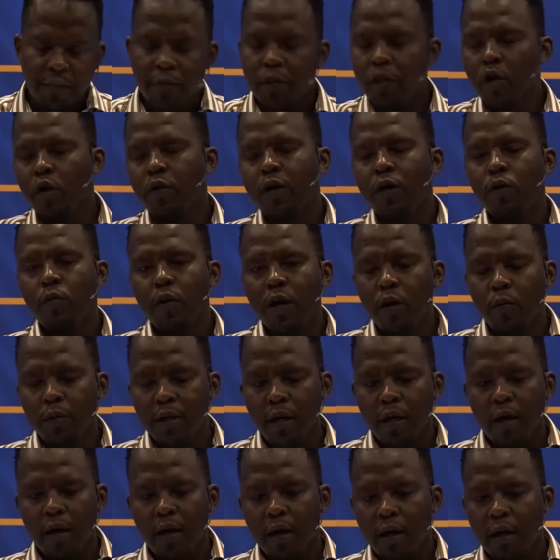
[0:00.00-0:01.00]
knowing where
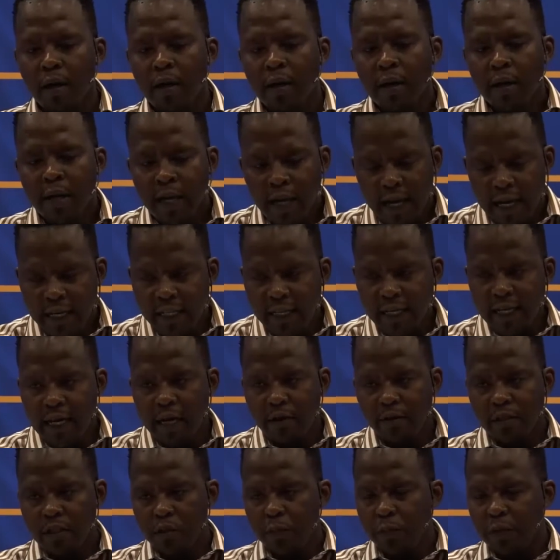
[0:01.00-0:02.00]
we are and the
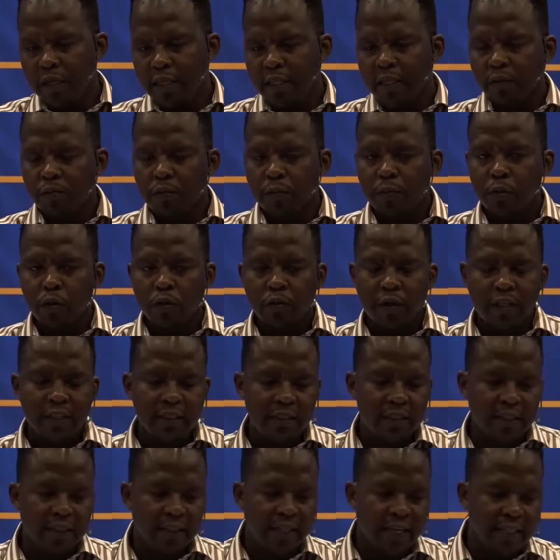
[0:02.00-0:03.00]
current speed that we're
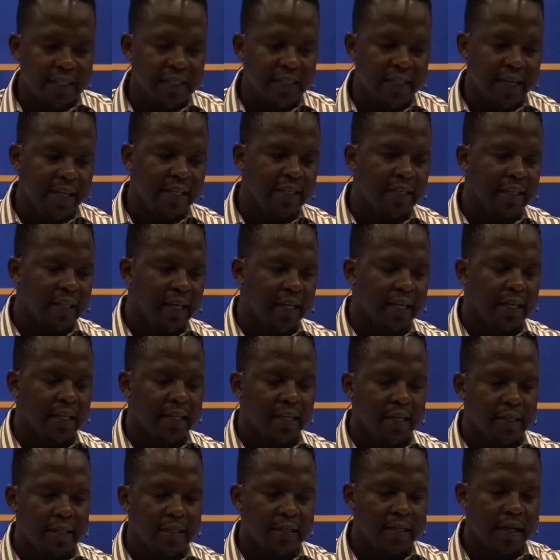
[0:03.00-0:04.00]
progressing, that's data they
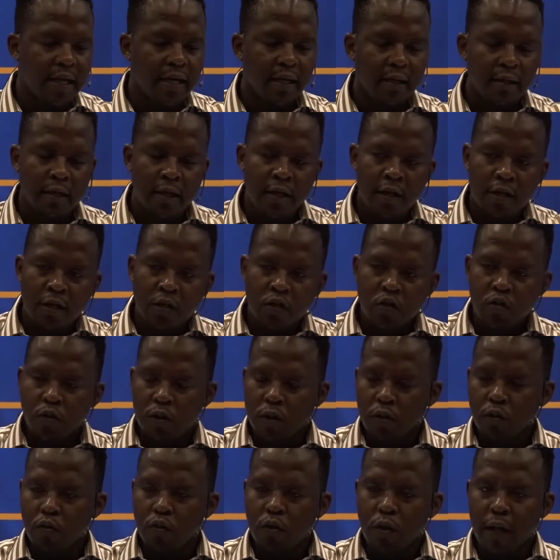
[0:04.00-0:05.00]
can then sell to
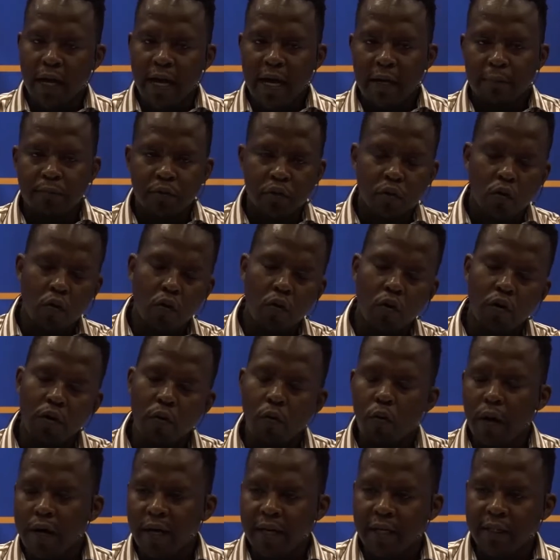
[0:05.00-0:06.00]
a Google Apps or a
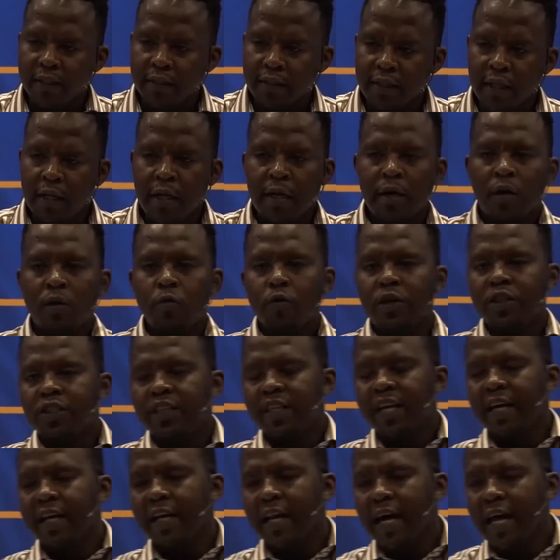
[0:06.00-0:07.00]
Waze,
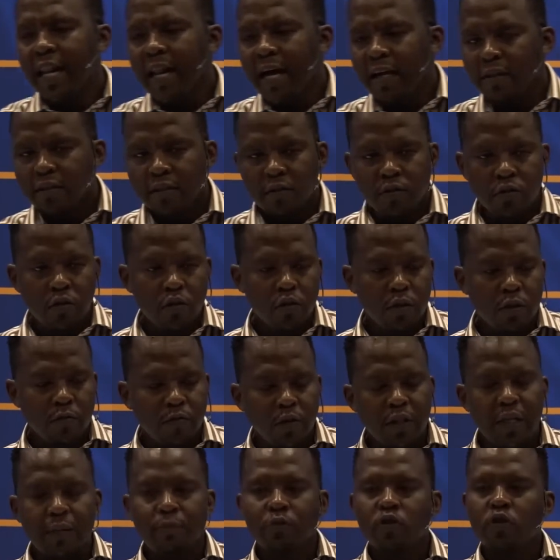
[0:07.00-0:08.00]
which then allows
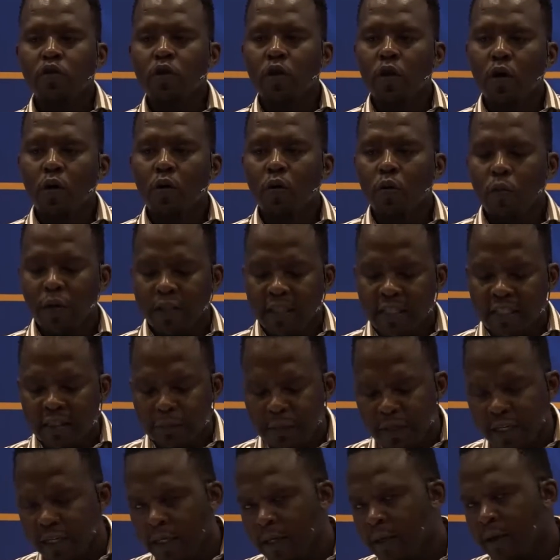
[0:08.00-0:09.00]
for them to know when
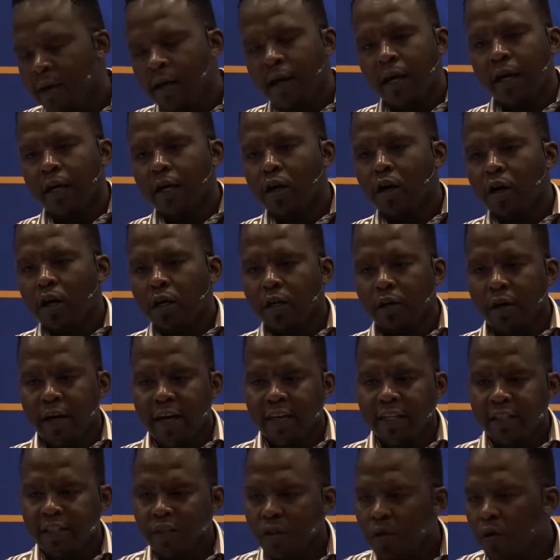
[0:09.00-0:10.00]
there's been a car
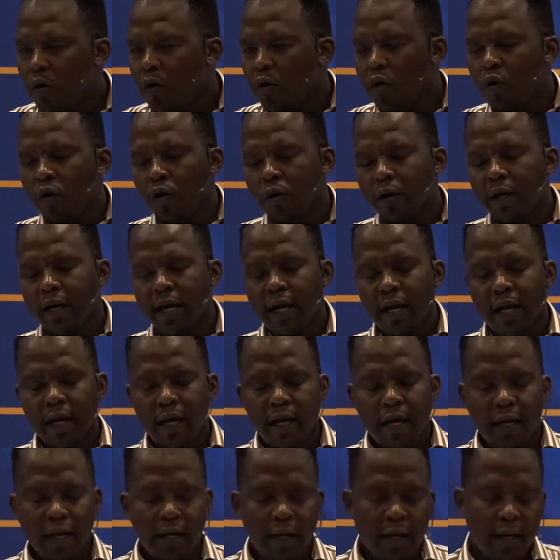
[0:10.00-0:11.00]
crash or
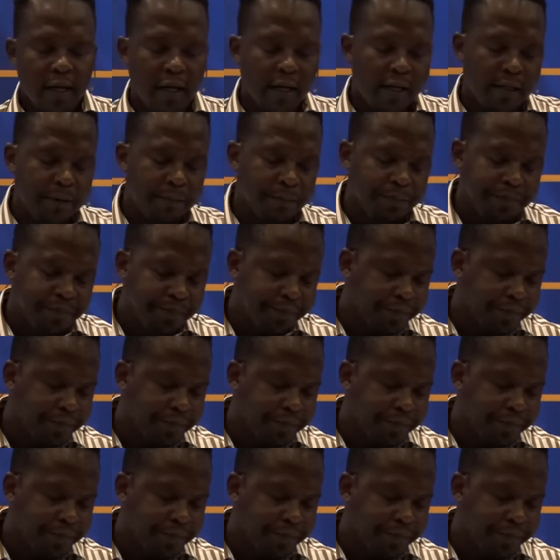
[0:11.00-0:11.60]
a